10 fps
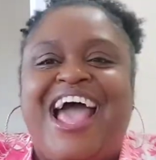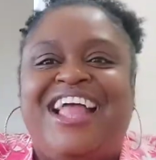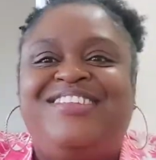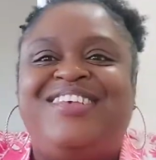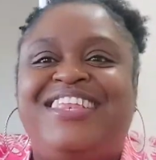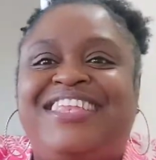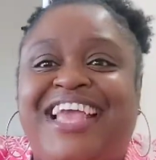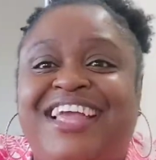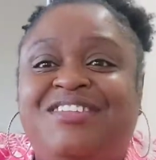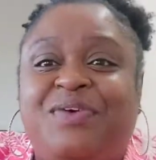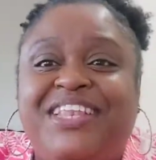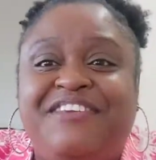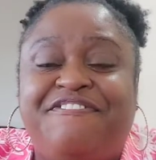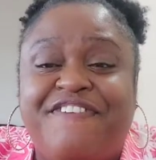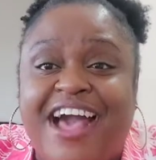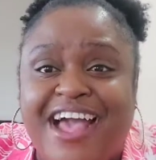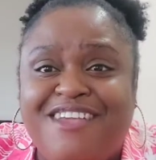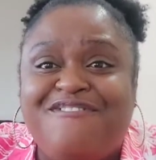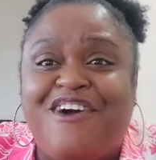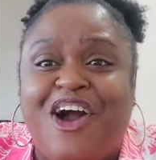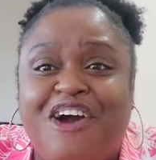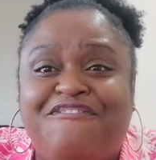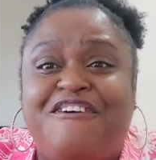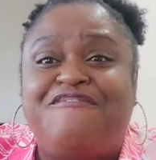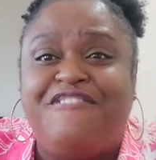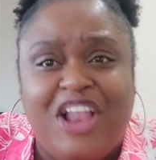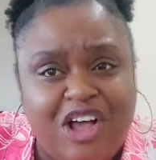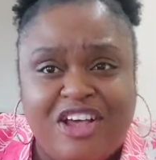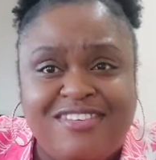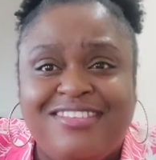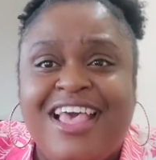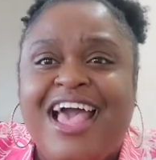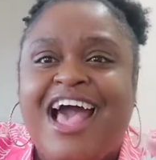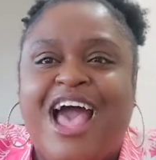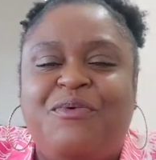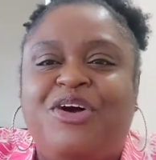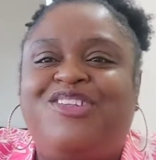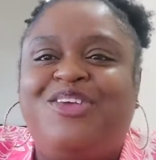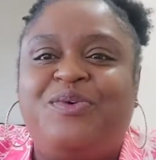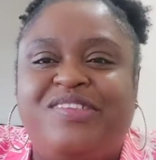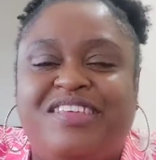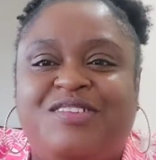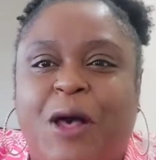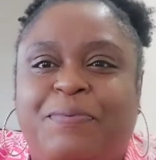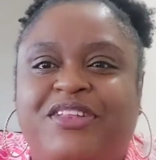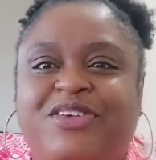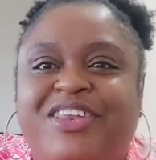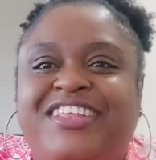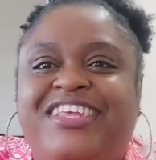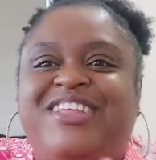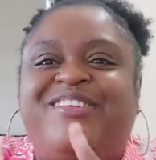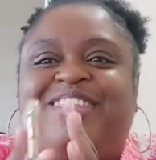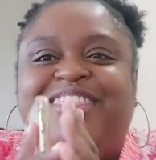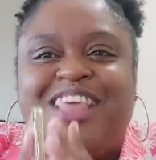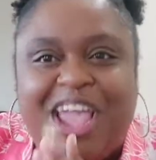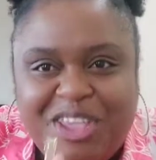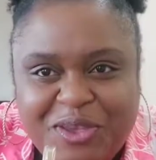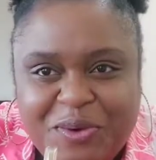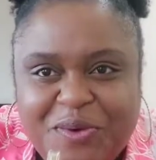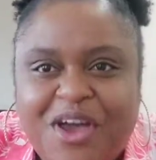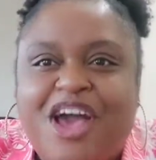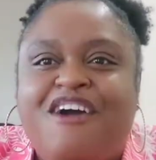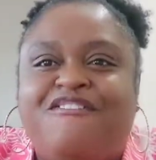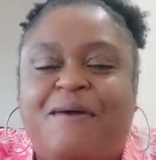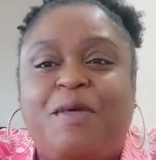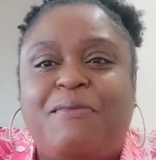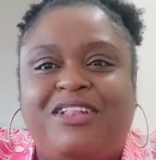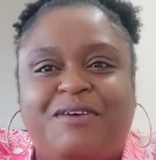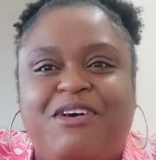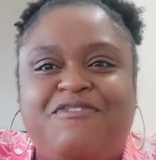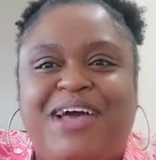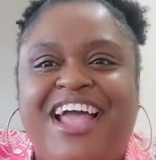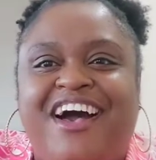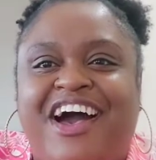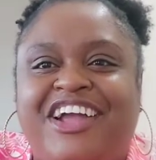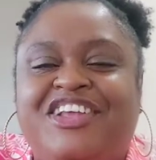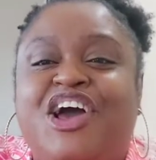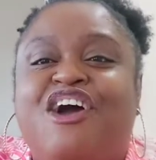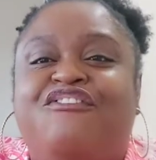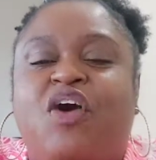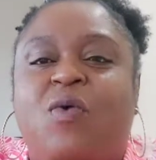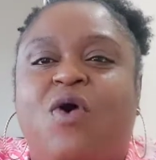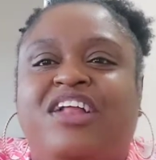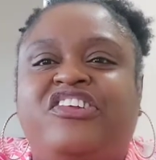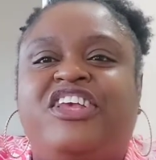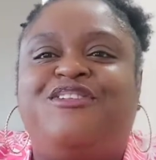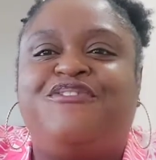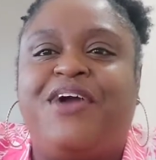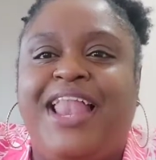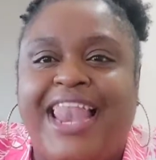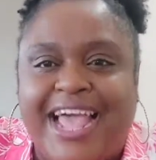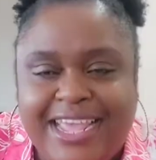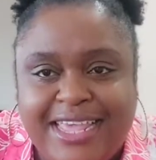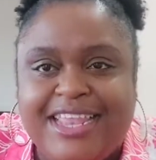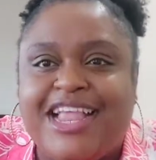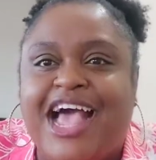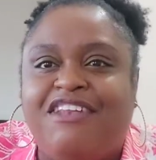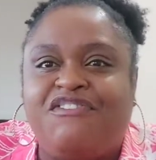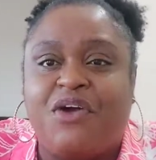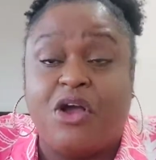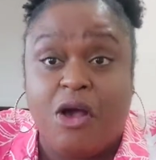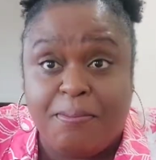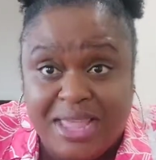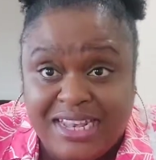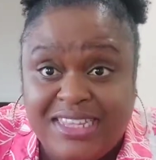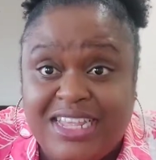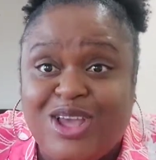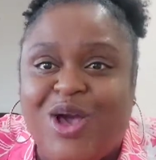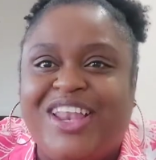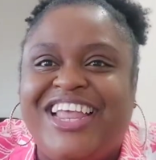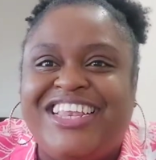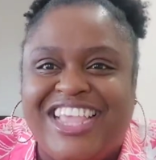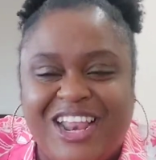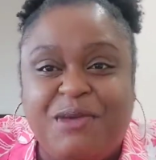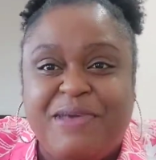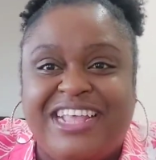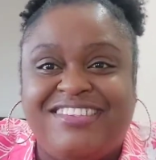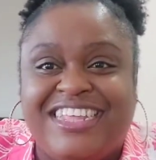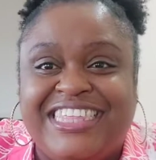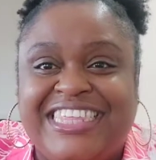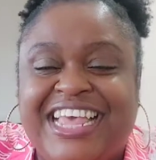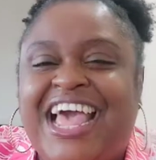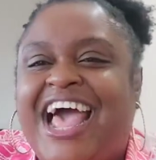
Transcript: And today, 25 of Vlogust, I want to use this opportunity to thank you from the bottom of my heart for watching, for liking, and for commenting on a daily basis.